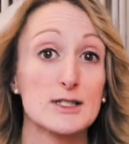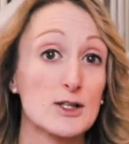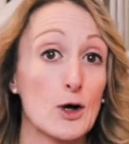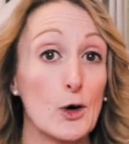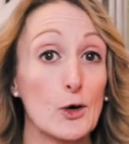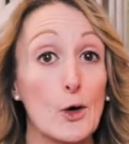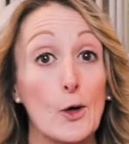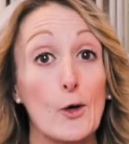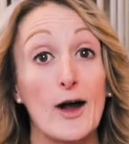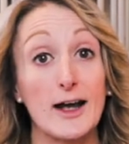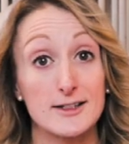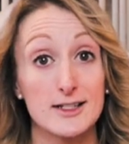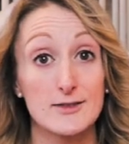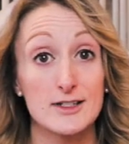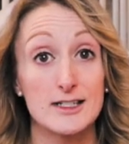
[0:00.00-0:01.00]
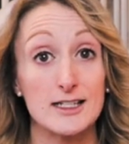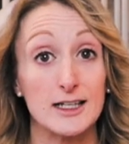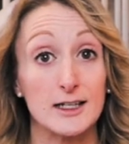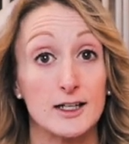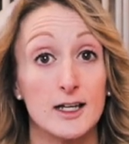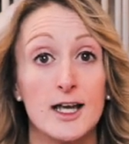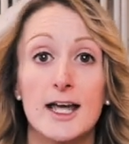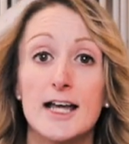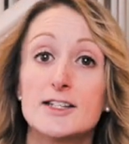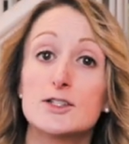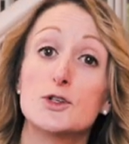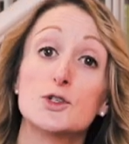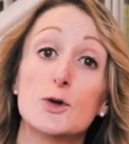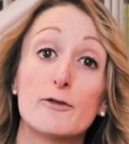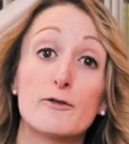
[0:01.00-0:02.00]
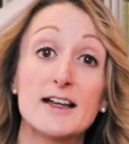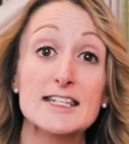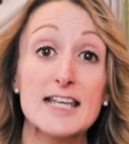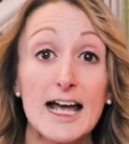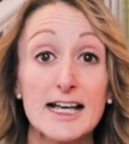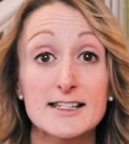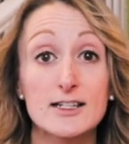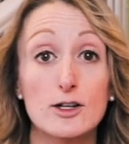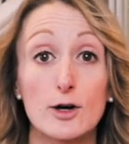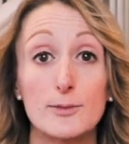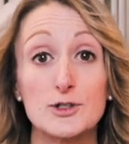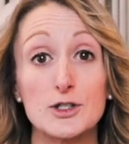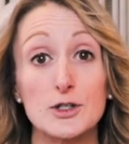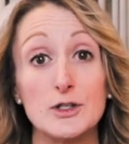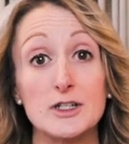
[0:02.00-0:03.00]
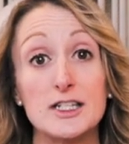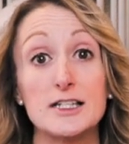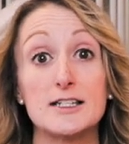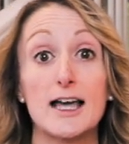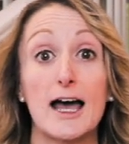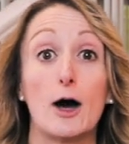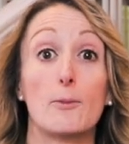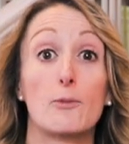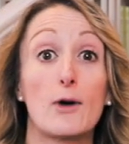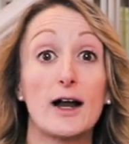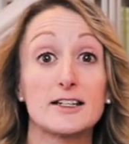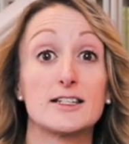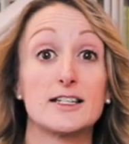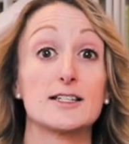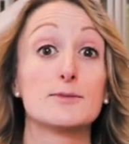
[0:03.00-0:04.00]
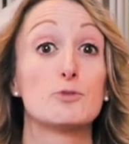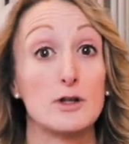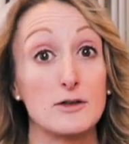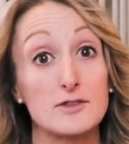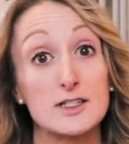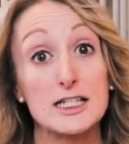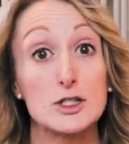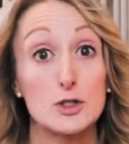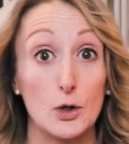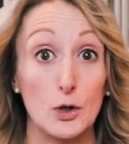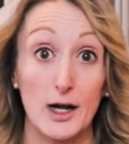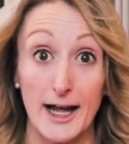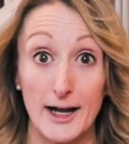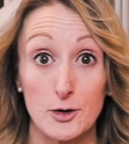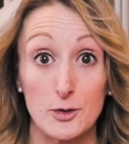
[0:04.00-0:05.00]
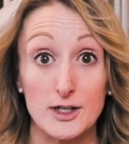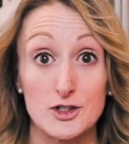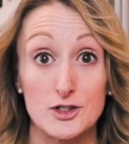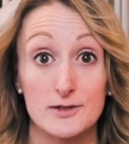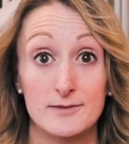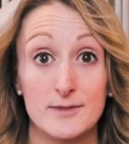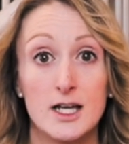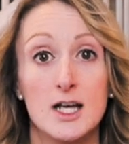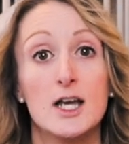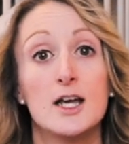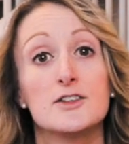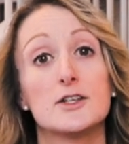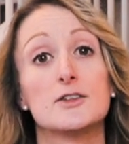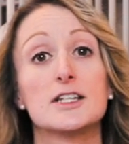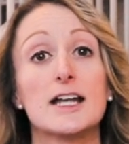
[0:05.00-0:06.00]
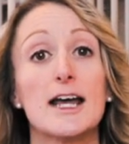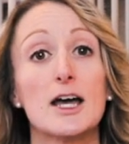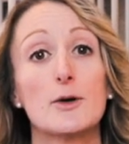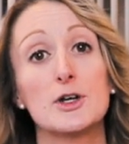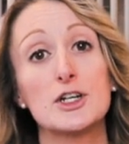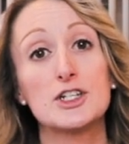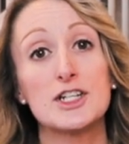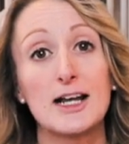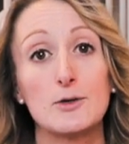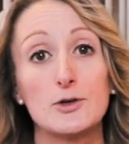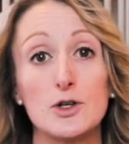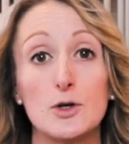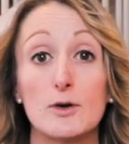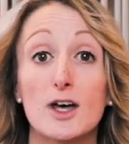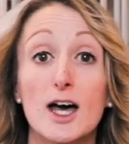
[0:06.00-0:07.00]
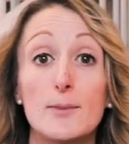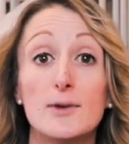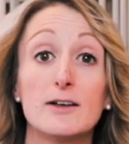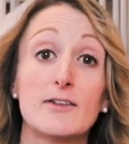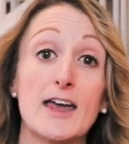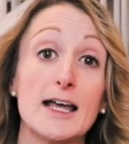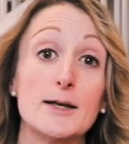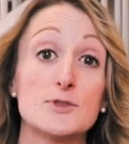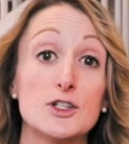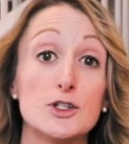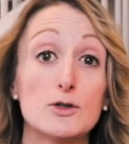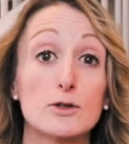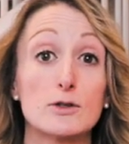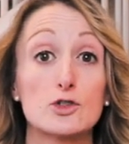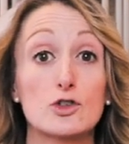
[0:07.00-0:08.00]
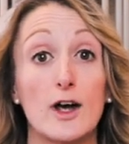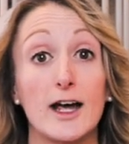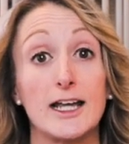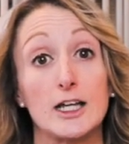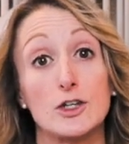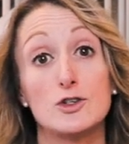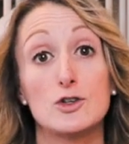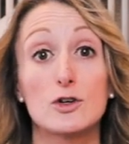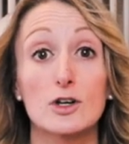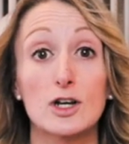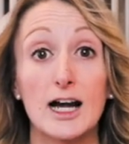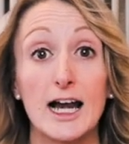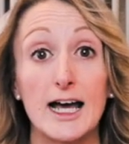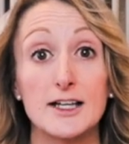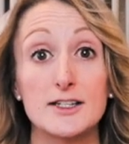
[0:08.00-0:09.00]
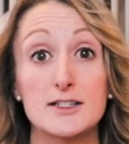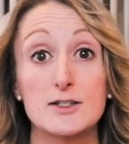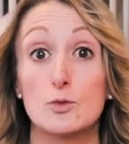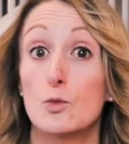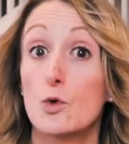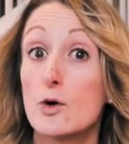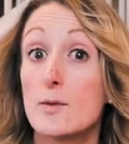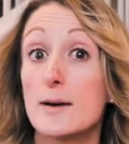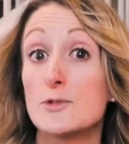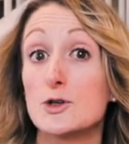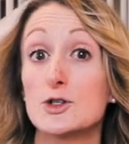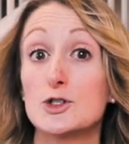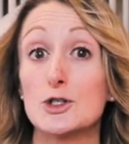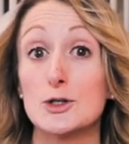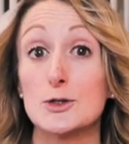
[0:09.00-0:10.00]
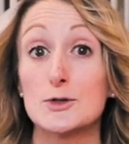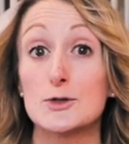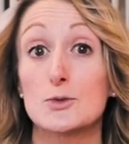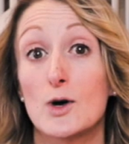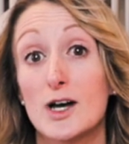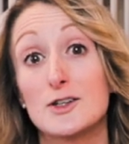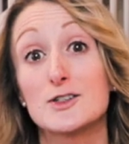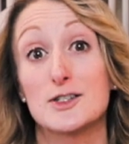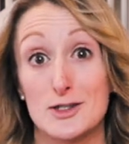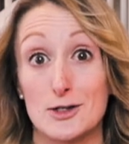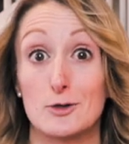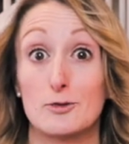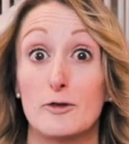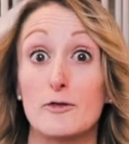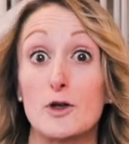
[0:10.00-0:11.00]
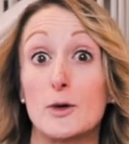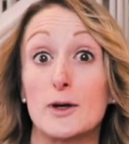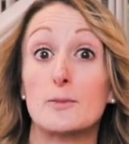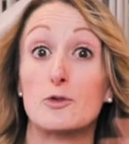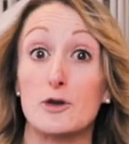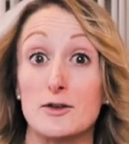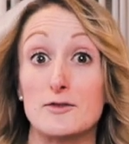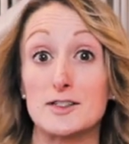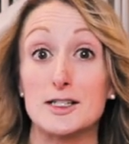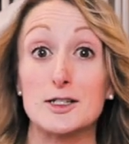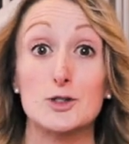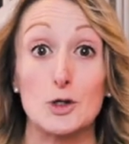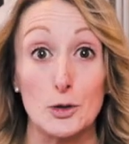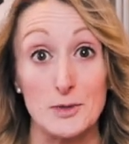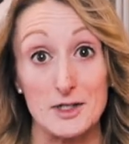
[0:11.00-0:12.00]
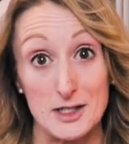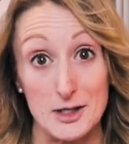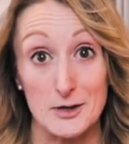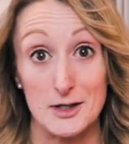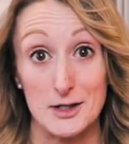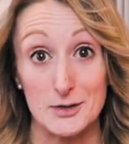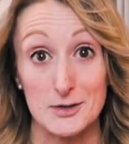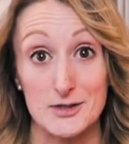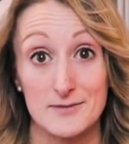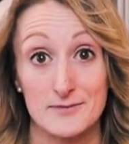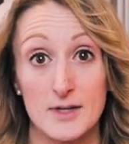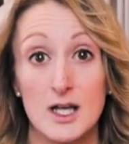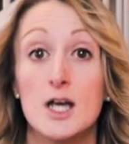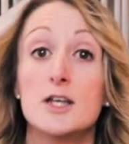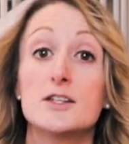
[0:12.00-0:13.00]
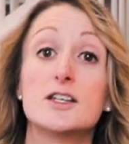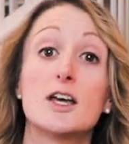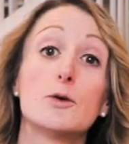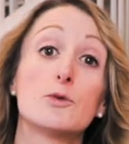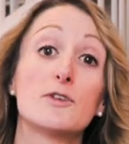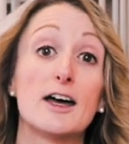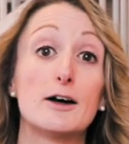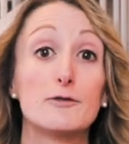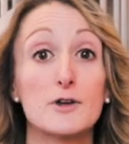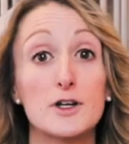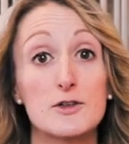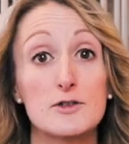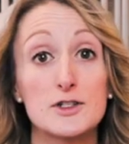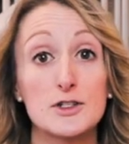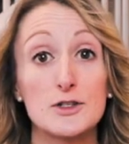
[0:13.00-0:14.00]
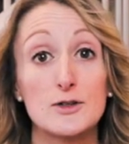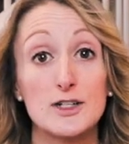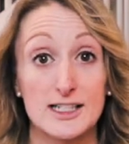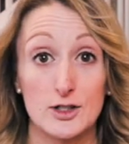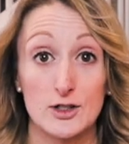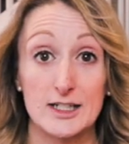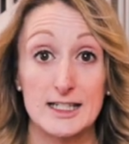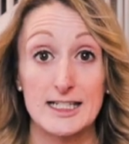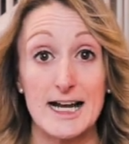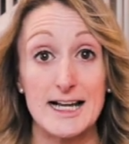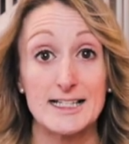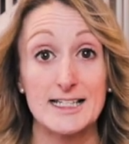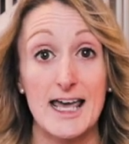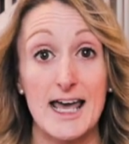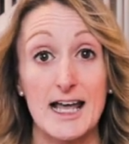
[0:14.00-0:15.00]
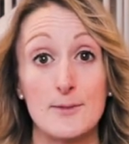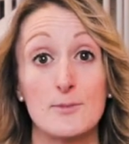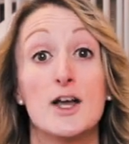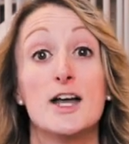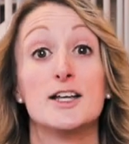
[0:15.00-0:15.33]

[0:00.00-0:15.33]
song or activity. It's also a fantastic opportunity to help practice previously taught language. So today I want to share with you a couple of games that you can try in your class to warm up your students while still reviewing previously taught materials. So without further ado, let's look at today's game,